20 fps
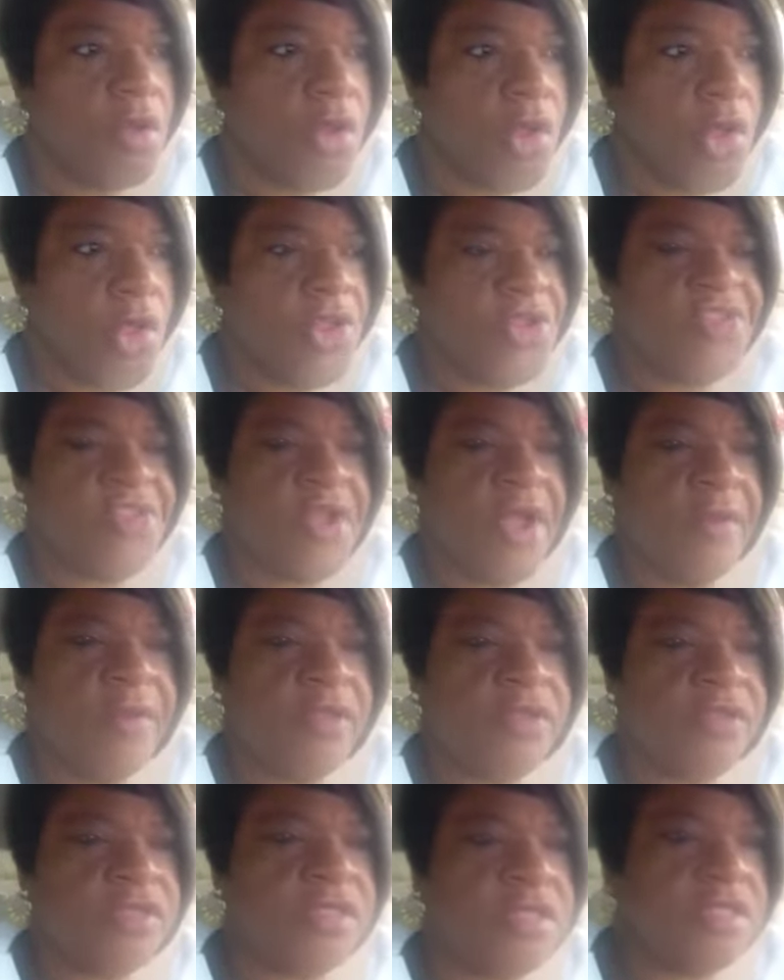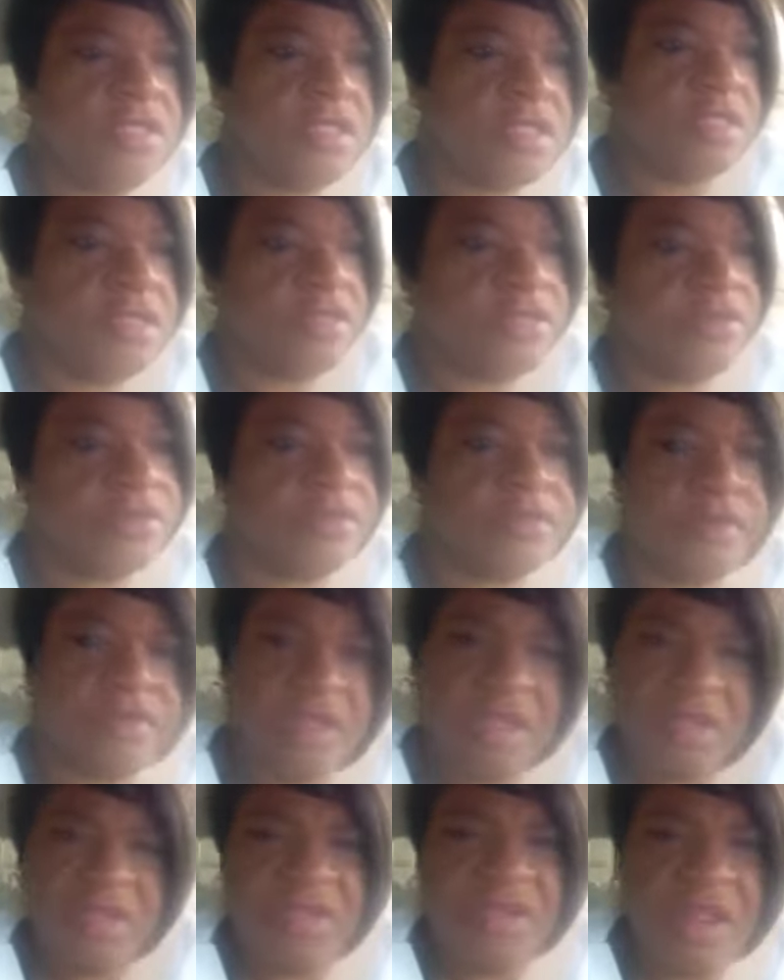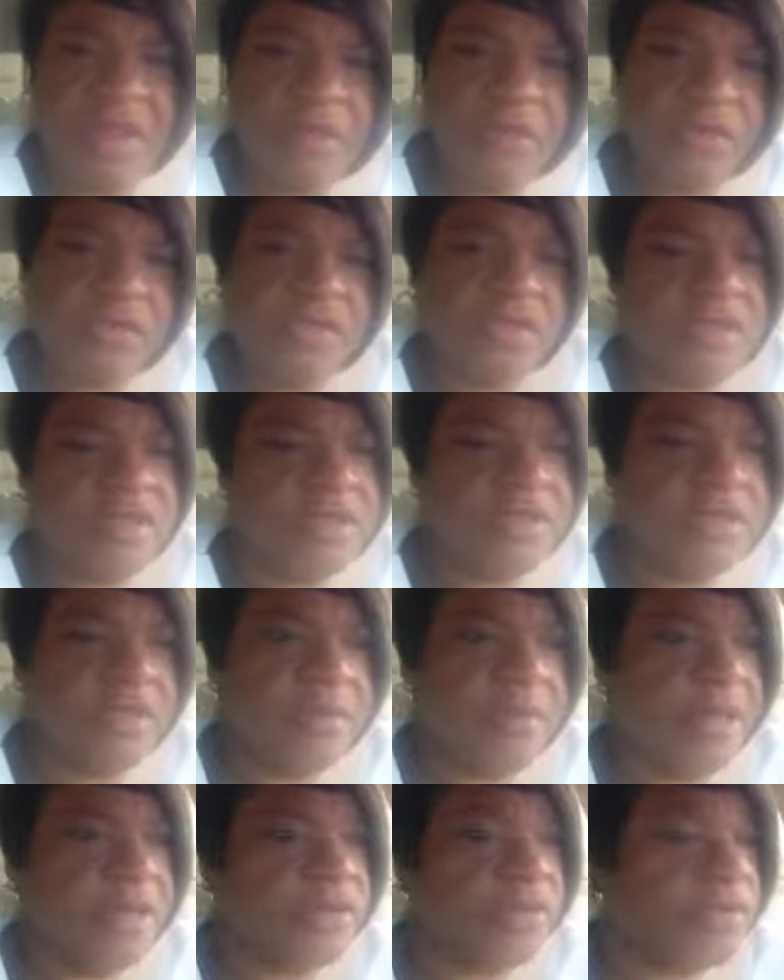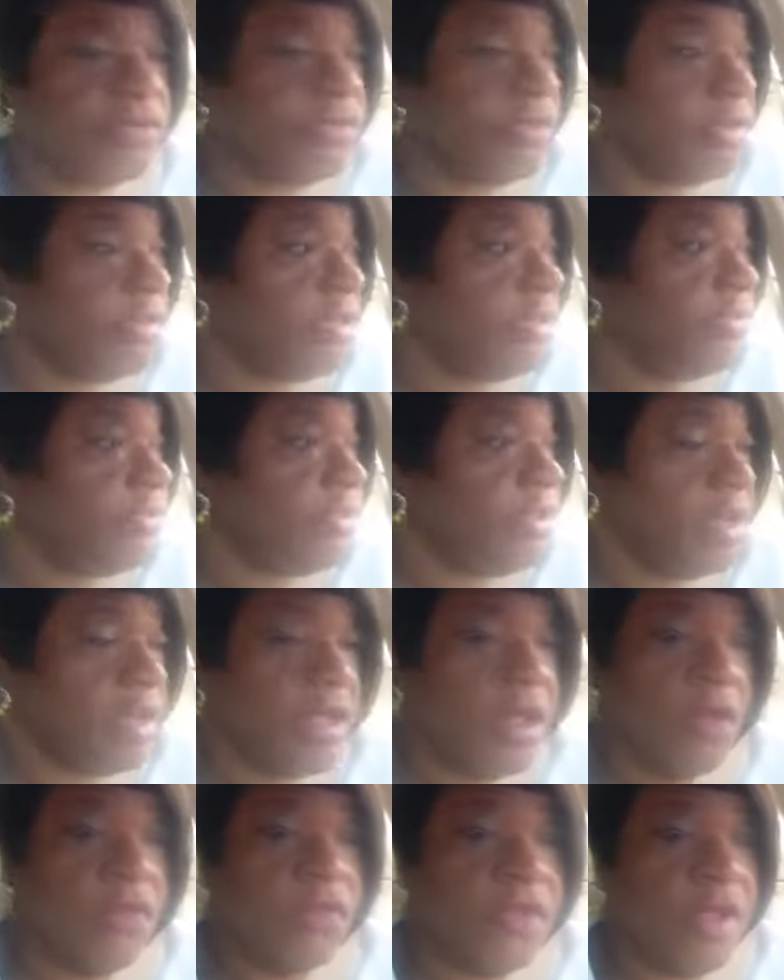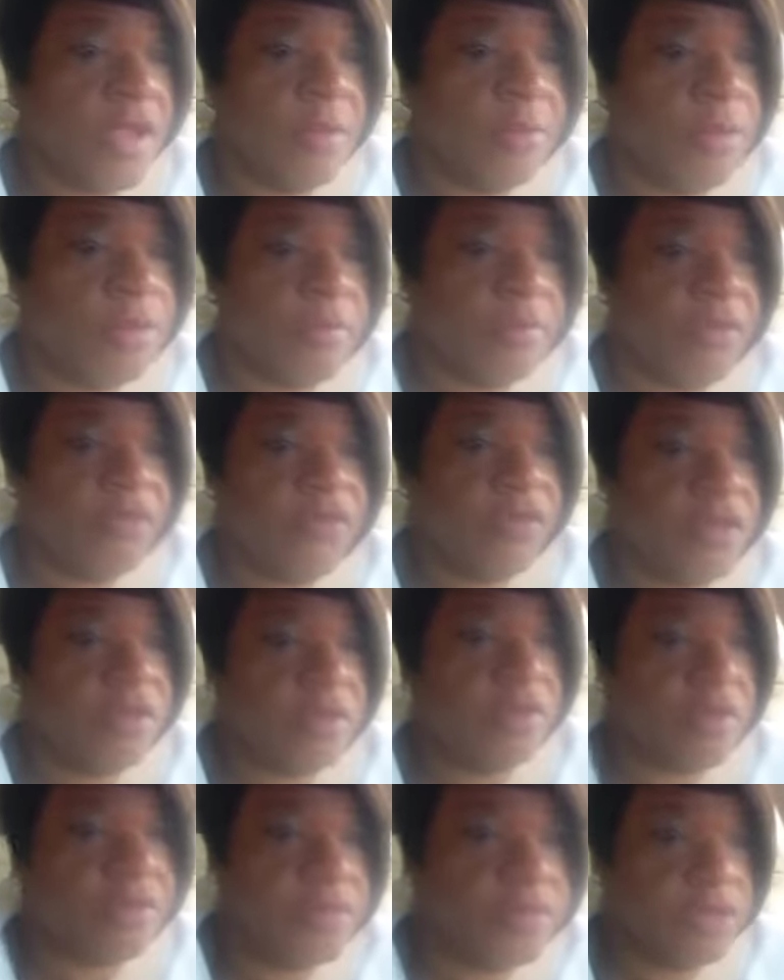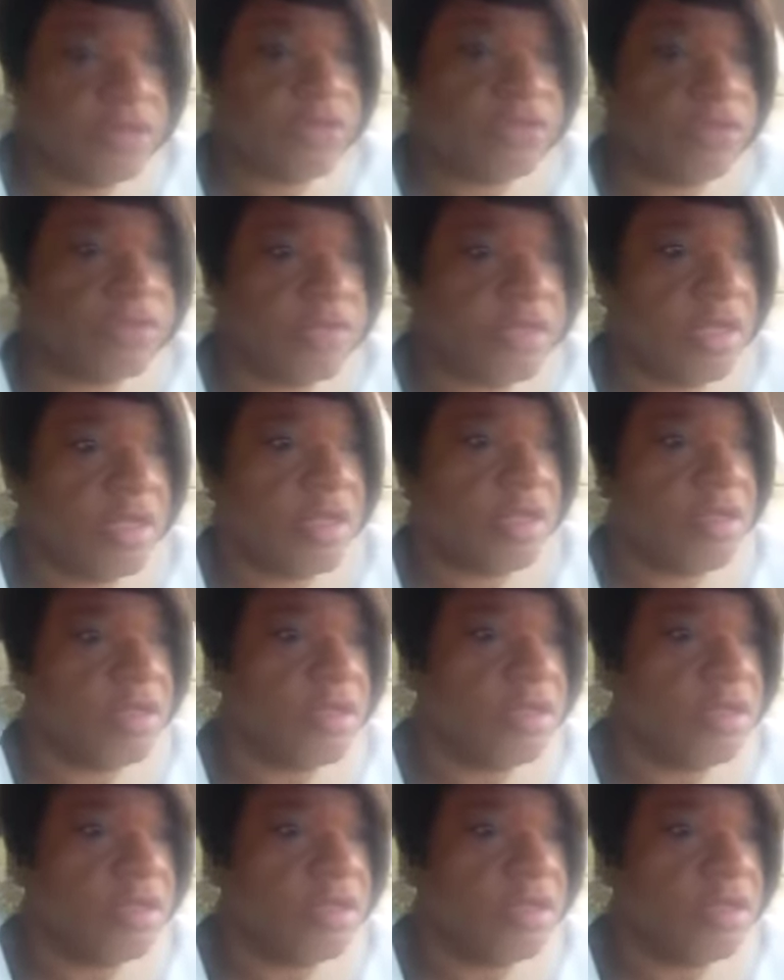All right, y'all, I went to the dentist. Did I tell y'all I went to the dentist? I might have told y'all yesterday because I don't think I put my video up yesterday.